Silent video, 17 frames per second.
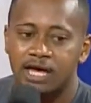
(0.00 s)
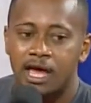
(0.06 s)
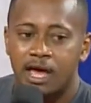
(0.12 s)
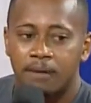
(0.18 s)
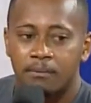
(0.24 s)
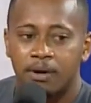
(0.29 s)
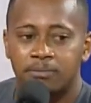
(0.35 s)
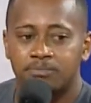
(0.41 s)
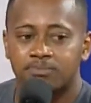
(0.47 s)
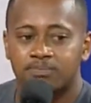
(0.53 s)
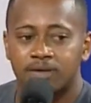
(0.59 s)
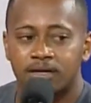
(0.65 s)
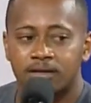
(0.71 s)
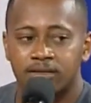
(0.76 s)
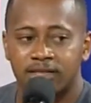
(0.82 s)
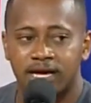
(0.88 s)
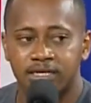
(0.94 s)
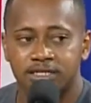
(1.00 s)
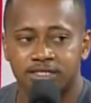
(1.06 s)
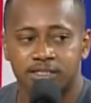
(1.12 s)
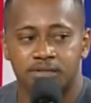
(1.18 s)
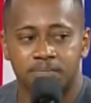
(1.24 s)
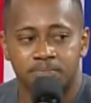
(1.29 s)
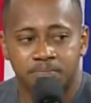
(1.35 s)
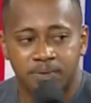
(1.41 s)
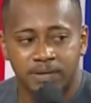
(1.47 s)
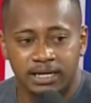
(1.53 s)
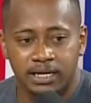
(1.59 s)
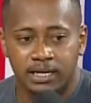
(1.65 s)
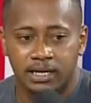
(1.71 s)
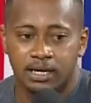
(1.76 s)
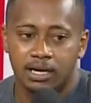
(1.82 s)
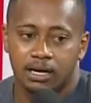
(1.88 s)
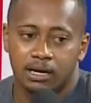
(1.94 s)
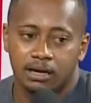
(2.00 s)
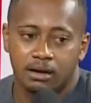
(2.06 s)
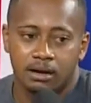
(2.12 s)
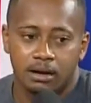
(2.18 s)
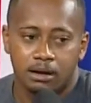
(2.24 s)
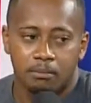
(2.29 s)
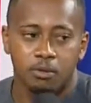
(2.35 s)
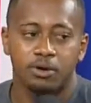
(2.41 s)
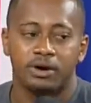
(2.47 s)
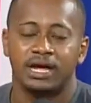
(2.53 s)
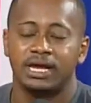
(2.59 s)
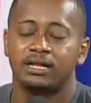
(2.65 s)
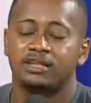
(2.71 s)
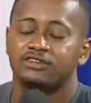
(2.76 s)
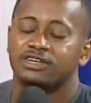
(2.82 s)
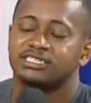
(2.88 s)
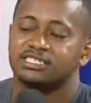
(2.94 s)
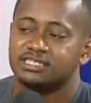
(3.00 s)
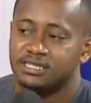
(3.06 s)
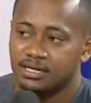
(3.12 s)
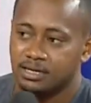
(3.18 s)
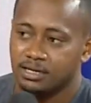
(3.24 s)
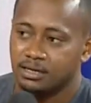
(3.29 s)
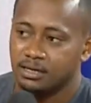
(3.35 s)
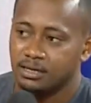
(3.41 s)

but they should be more interested